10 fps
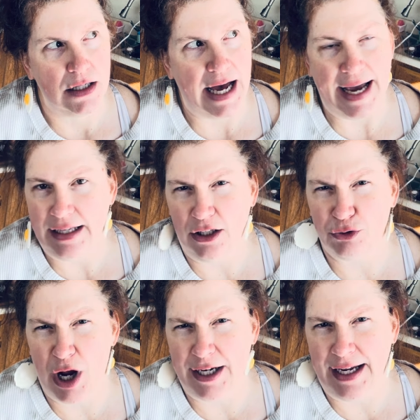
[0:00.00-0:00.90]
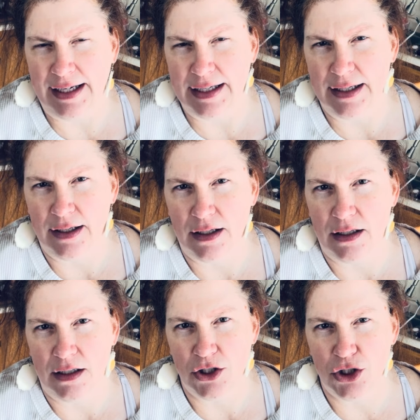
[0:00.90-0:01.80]
hyaluronic
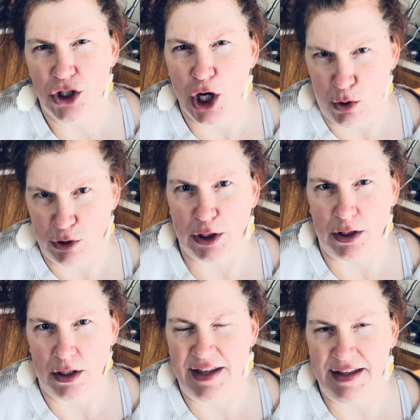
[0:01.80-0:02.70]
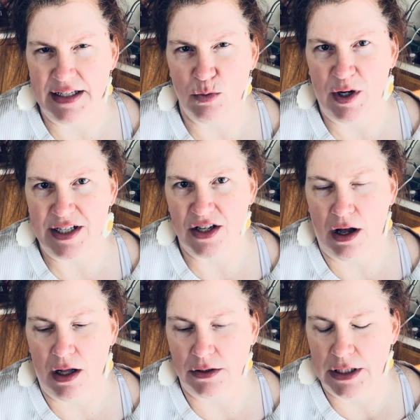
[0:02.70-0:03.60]
toner, I think is what it's
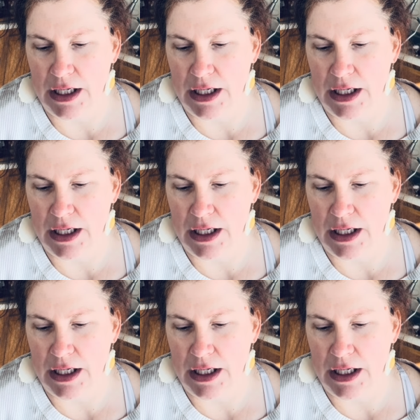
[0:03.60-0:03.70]
called.